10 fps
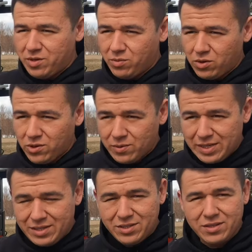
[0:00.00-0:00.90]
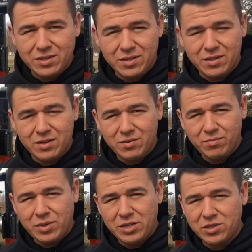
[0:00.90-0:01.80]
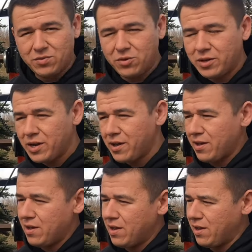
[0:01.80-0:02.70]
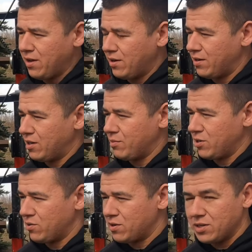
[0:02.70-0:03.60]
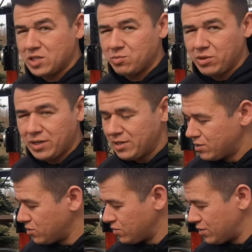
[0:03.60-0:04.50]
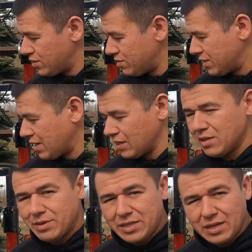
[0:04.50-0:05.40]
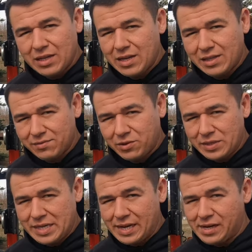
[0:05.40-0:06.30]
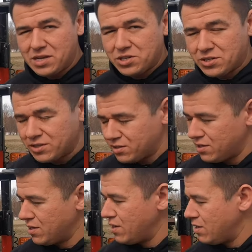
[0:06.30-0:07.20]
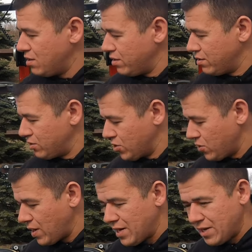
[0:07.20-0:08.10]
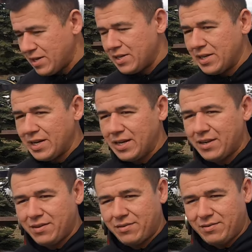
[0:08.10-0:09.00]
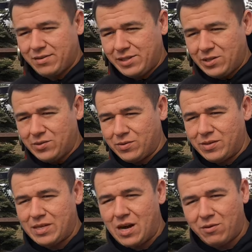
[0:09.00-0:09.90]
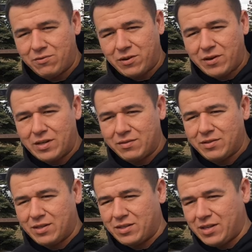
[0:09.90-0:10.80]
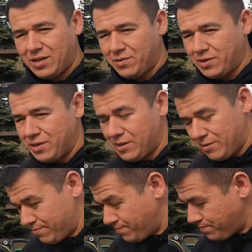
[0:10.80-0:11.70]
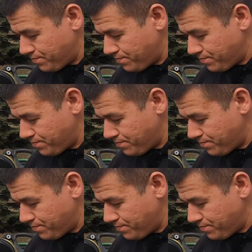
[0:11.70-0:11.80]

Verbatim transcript: it will go into the piece of wood um, in order to split it. So this has got a limited length of only eight inches. So I needed to get it, you know, down far enough such that it would, um,